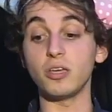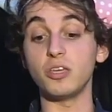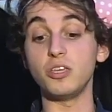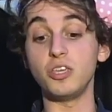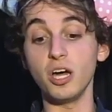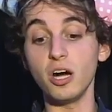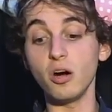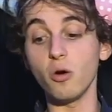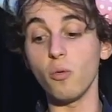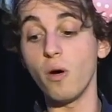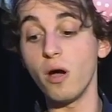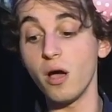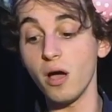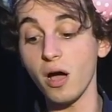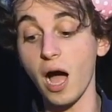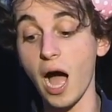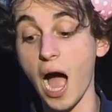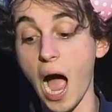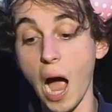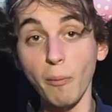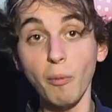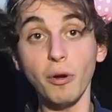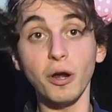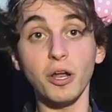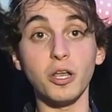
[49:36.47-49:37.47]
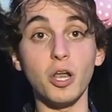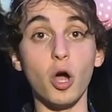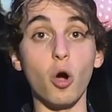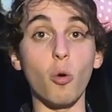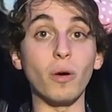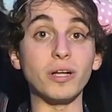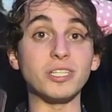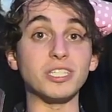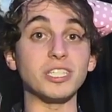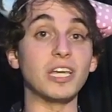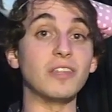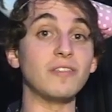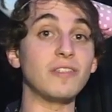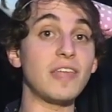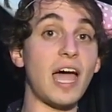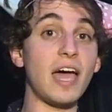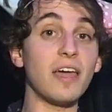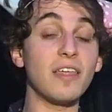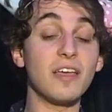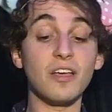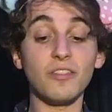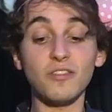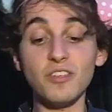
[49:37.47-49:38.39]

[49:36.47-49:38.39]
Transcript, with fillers: yo, I want to know what's in that.